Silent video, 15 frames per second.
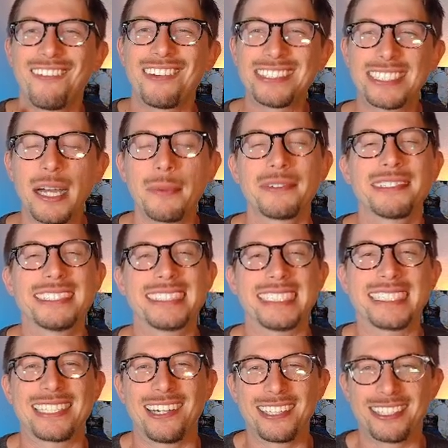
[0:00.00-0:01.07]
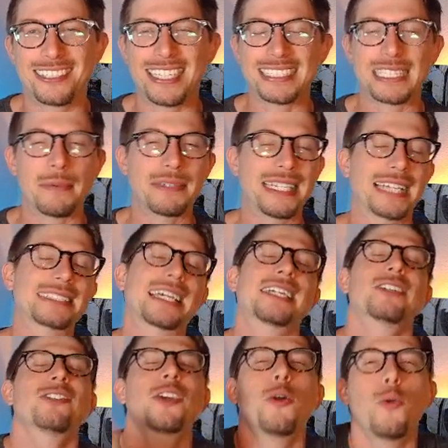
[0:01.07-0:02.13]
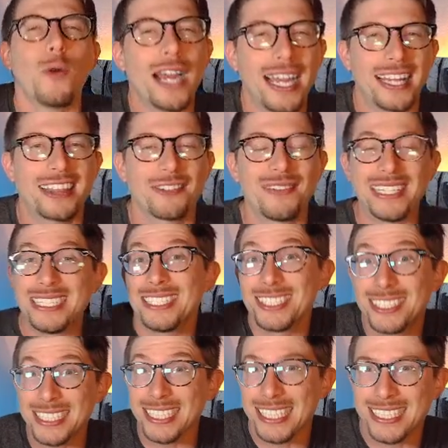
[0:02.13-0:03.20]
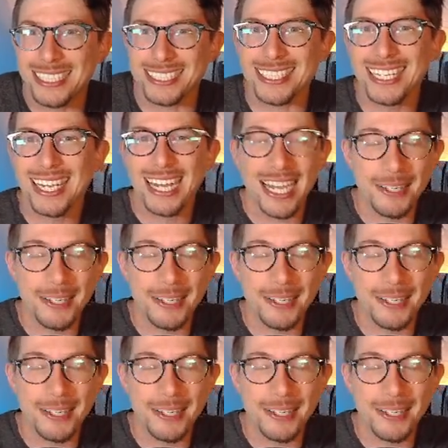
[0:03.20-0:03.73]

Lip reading: We're double resisting all the Grass type attacks. I don't know why I threw my energy here.